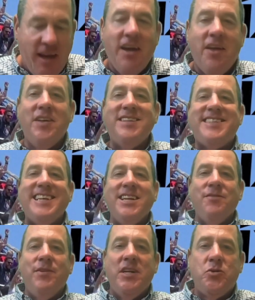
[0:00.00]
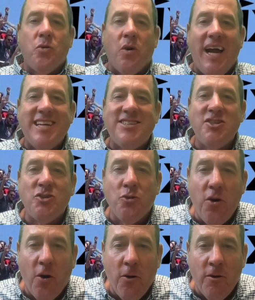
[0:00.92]
This individual has
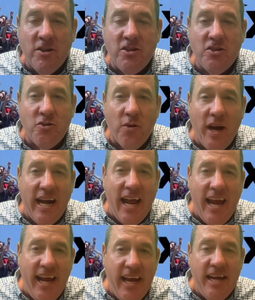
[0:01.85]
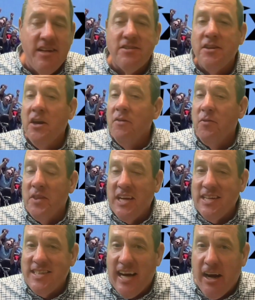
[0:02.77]
earned straight A's for the
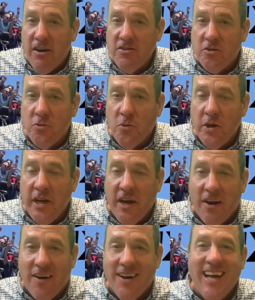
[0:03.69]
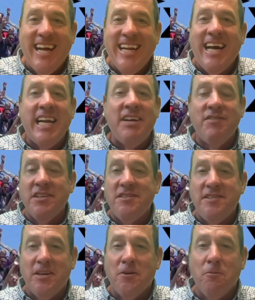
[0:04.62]
entire school year, not even a
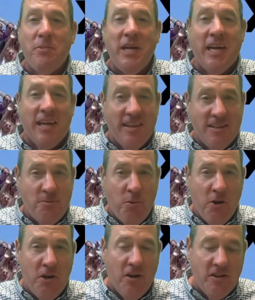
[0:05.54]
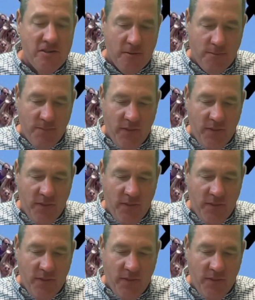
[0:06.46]
single B. That's pretty awesome.